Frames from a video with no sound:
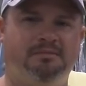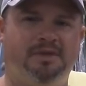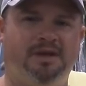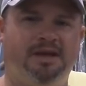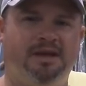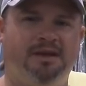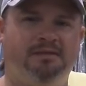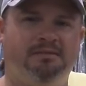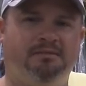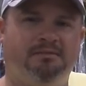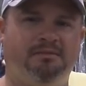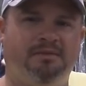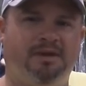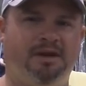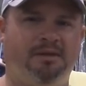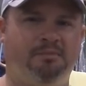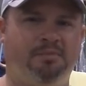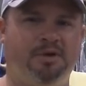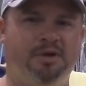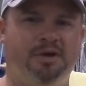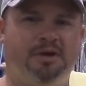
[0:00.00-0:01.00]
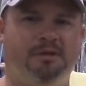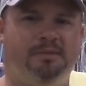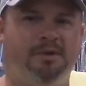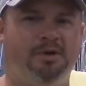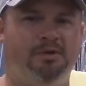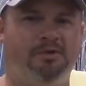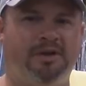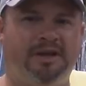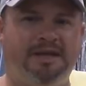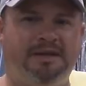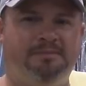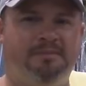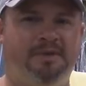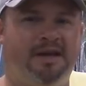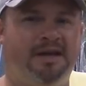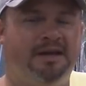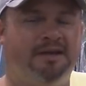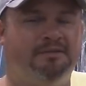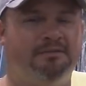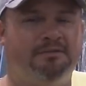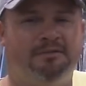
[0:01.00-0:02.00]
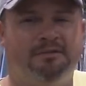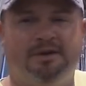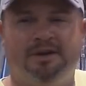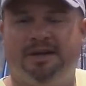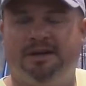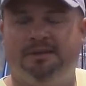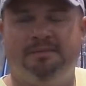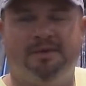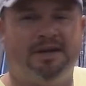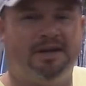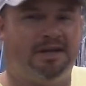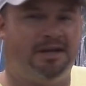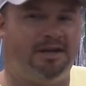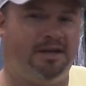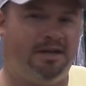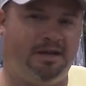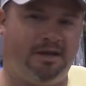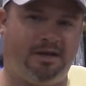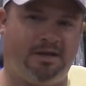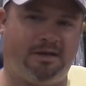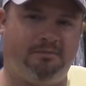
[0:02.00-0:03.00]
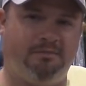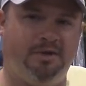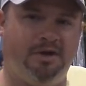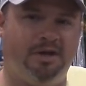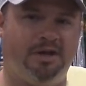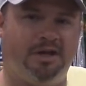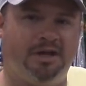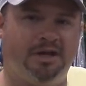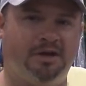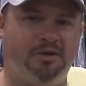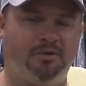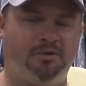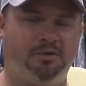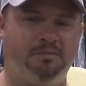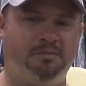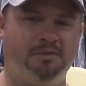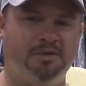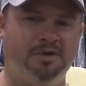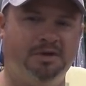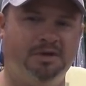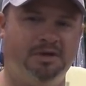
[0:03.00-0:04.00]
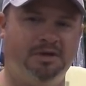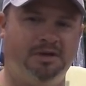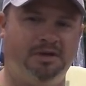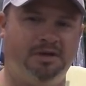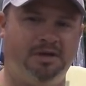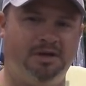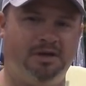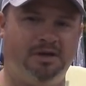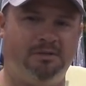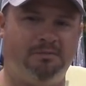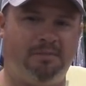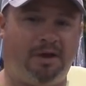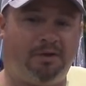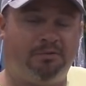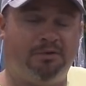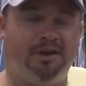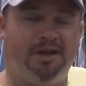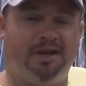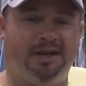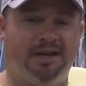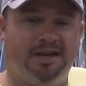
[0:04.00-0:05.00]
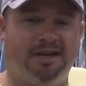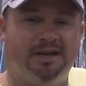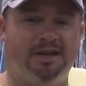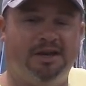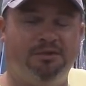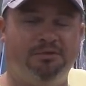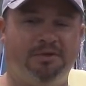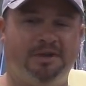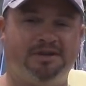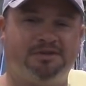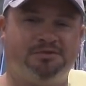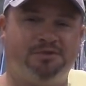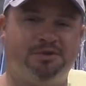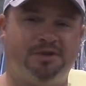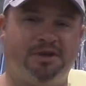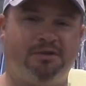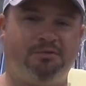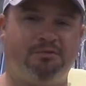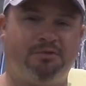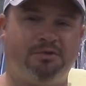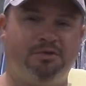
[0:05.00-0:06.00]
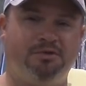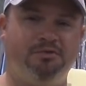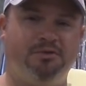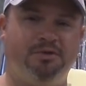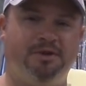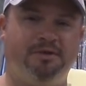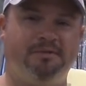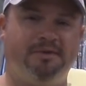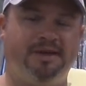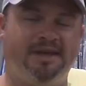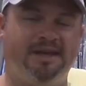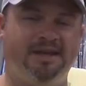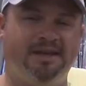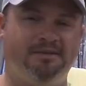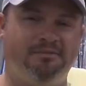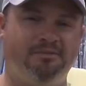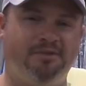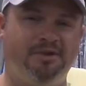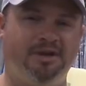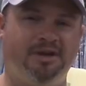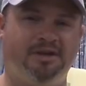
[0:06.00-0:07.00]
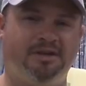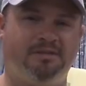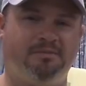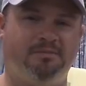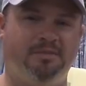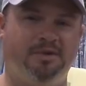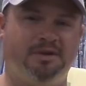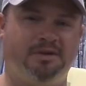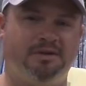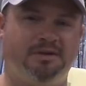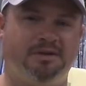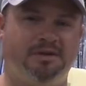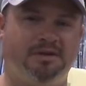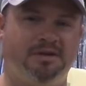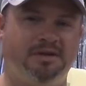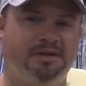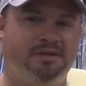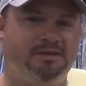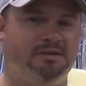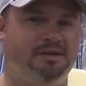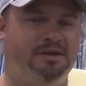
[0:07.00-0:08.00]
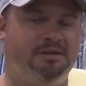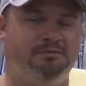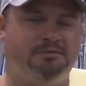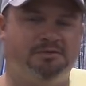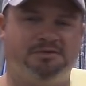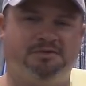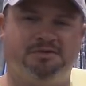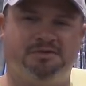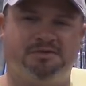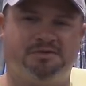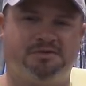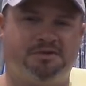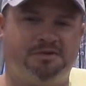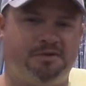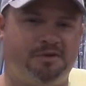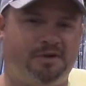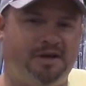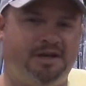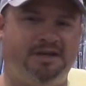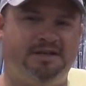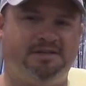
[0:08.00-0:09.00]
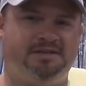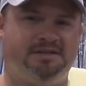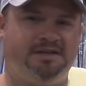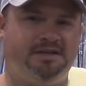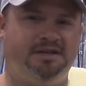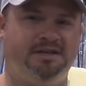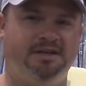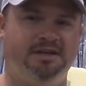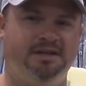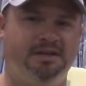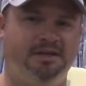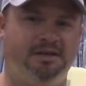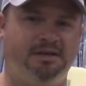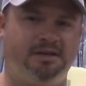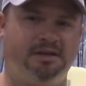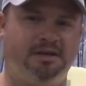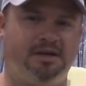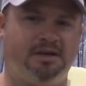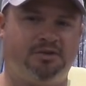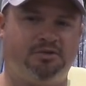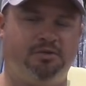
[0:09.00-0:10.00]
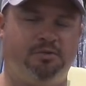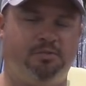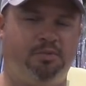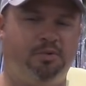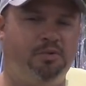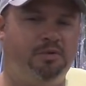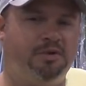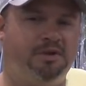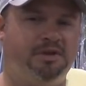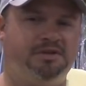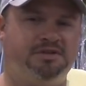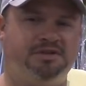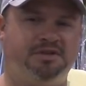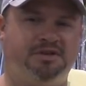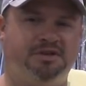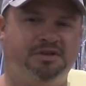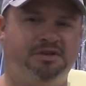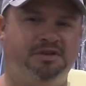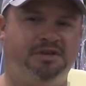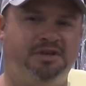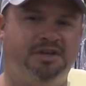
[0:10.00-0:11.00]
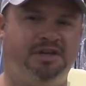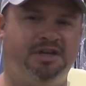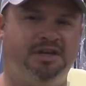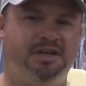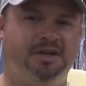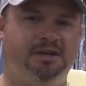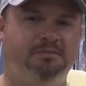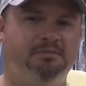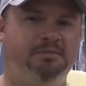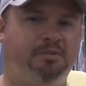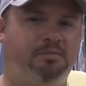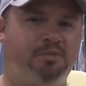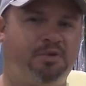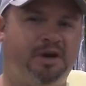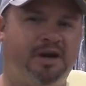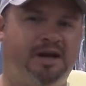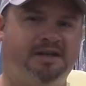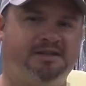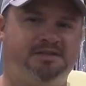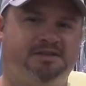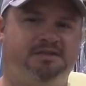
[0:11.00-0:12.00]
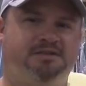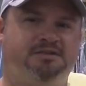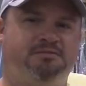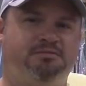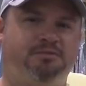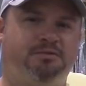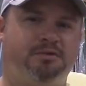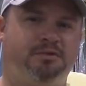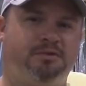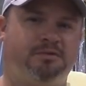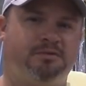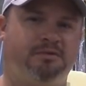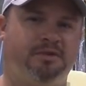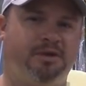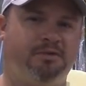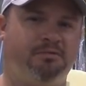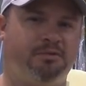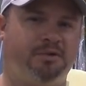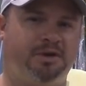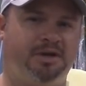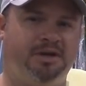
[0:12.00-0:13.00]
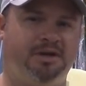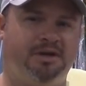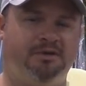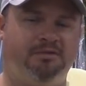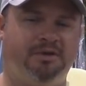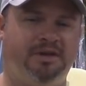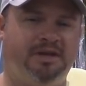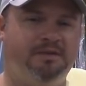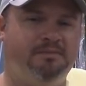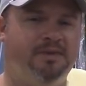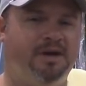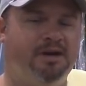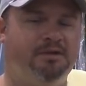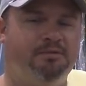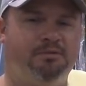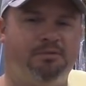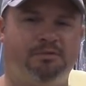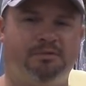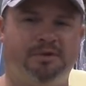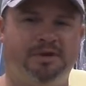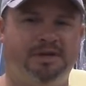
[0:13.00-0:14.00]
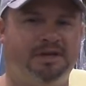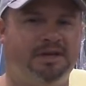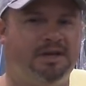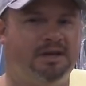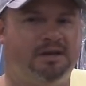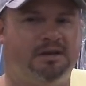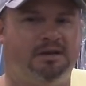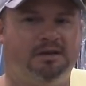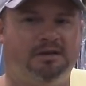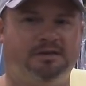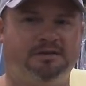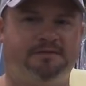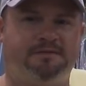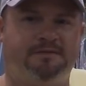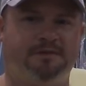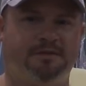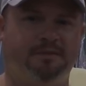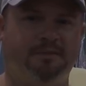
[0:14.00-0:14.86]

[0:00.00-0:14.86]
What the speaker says: and putting them on eBay and really making a lot of money on them. I really didn't know that's what they were doing to begin with, but it was just crazy. Got to a point that you couldn't get them. The prices they were getting on eBay were ridiculous for